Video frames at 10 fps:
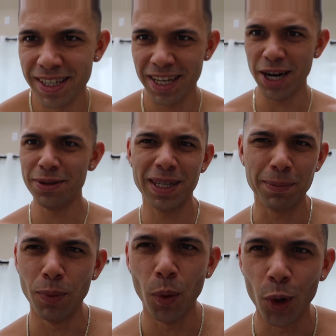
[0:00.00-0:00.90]
You know, it's like
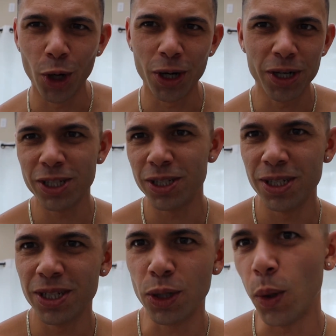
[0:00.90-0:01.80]
more
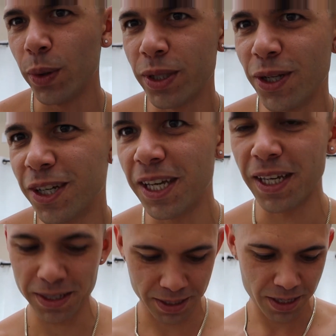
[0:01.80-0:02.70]
gold
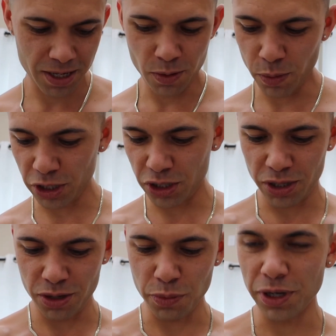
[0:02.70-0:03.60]
looking, which
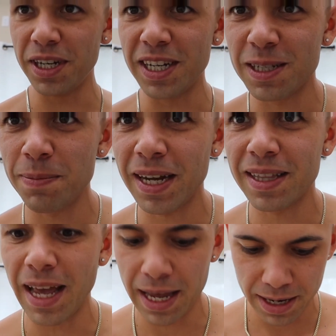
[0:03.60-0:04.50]
you wouldn't
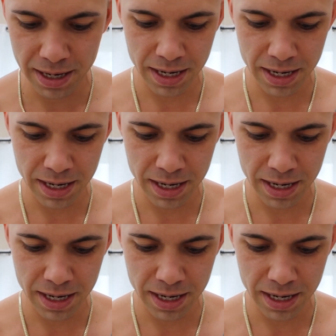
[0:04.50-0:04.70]
expect that.